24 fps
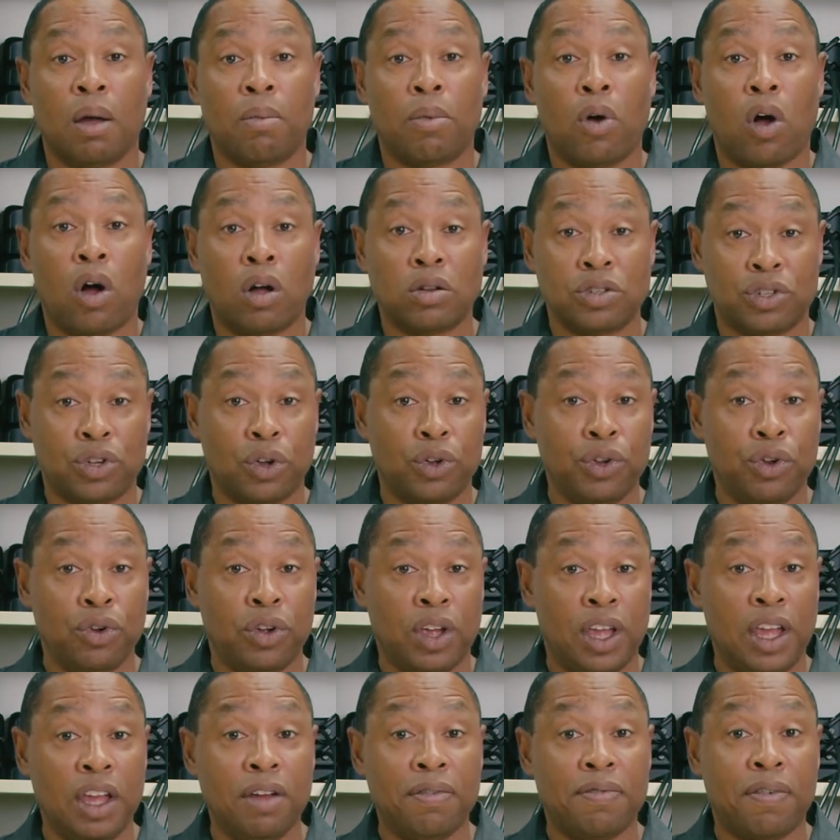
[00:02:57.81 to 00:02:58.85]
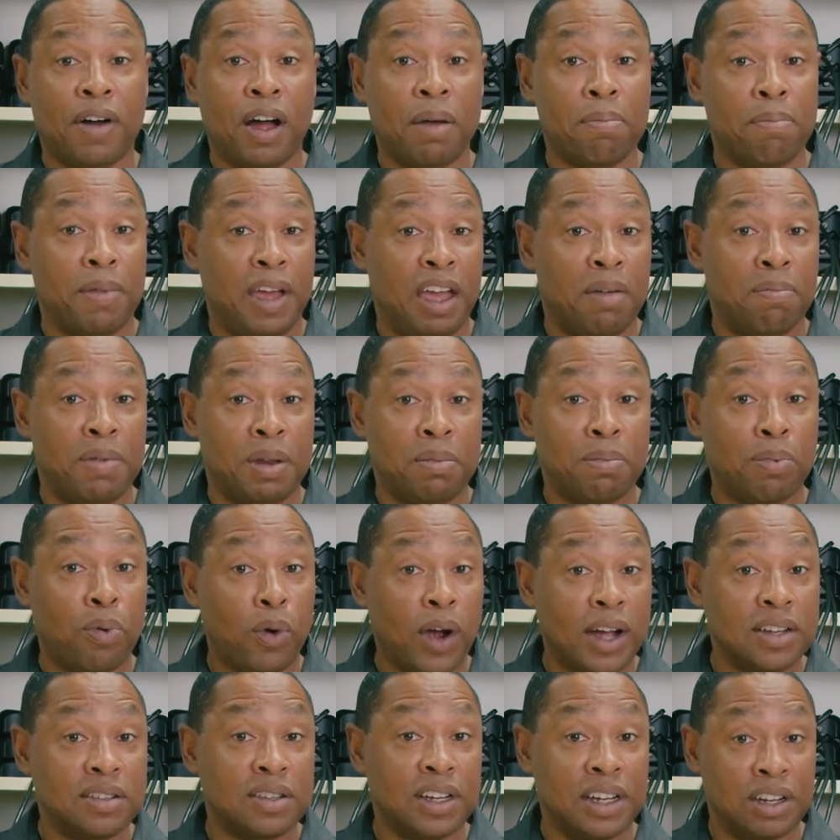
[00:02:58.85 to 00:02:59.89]
Also, your key fob may have been
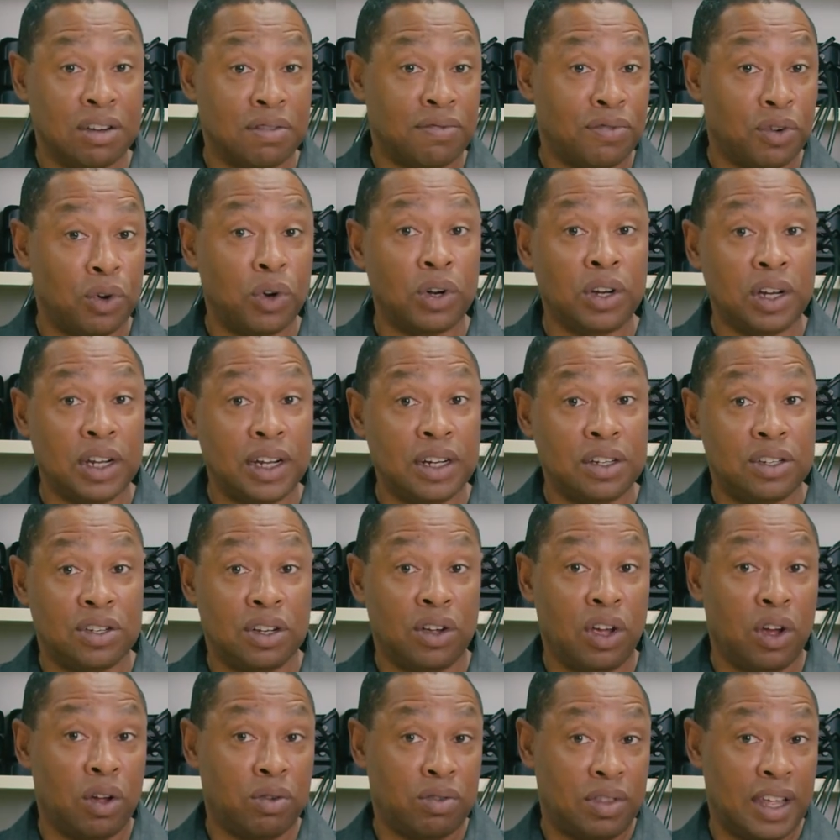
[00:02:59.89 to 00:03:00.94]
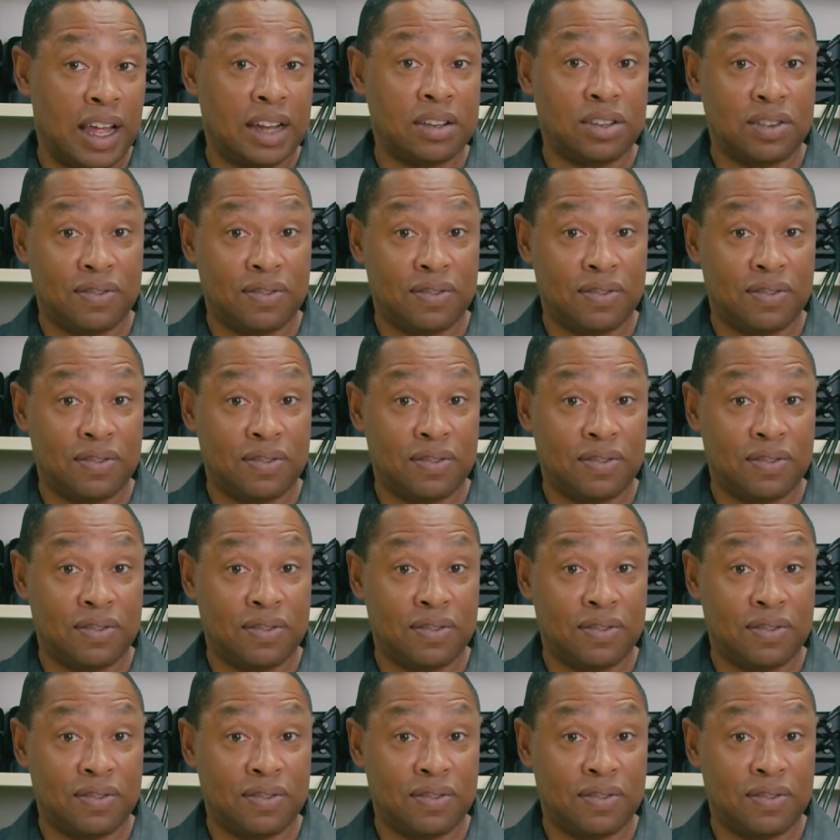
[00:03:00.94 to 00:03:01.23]
pressed inadvertently to go, that